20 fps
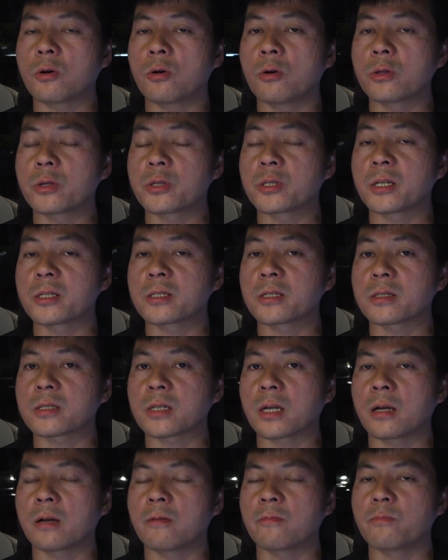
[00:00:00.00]
all the Teslas
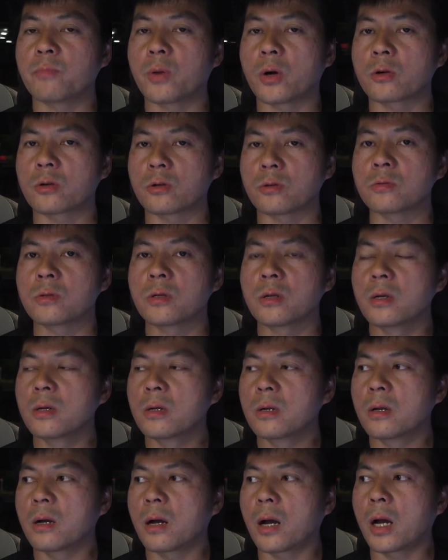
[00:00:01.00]
I have borrowed,
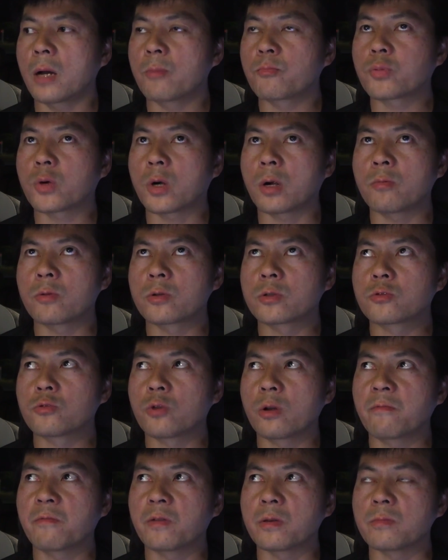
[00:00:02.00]
I've probably
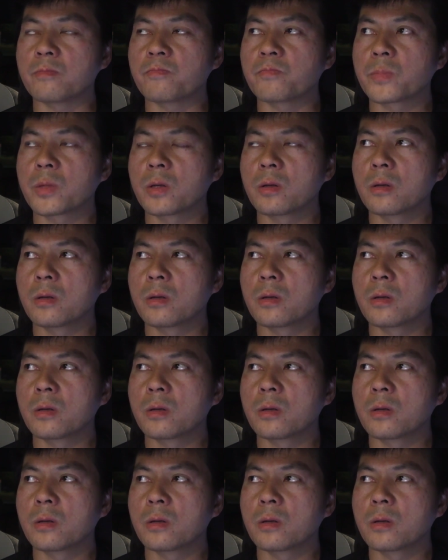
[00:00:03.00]
driven